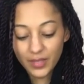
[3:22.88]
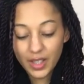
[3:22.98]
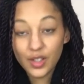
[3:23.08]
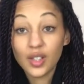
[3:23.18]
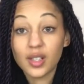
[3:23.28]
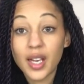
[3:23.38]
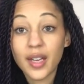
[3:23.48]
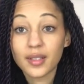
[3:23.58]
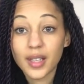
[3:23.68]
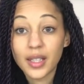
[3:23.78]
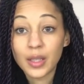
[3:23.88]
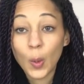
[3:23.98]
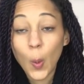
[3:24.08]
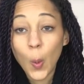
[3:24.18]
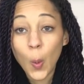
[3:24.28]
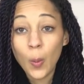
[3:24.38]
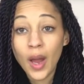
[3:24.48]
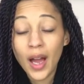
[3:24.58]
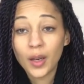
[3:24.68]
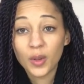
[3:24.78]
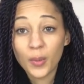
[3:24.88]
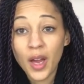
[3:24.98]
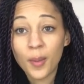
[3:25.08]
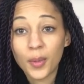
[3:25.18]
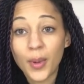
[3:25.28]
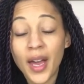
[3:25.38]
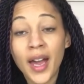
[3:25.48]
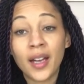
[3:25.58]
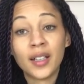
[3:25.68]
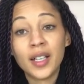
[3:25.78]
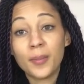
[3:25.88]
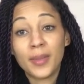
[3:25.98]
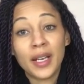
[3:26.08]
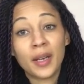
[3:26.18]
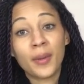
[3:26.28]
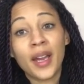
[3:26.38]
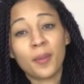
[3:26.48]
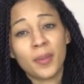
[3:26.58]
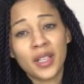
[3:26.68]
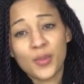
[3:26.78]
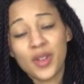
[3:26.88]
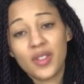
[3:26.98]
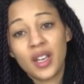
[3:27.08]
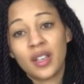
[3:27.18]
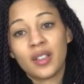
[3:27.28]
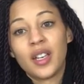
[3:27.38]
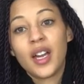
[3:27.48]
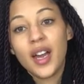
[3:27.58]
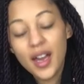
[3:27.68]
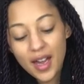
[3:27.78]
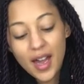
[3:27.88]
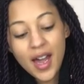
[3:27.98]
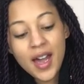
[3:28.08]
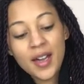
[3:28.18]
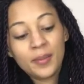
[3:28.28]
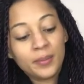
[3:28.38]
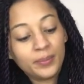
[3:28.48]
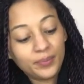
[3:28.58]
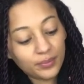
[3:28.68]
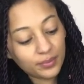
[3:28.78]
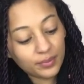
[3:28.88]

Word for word: She says sat in all black with purple hair. But anyway, pink's my thing. Um,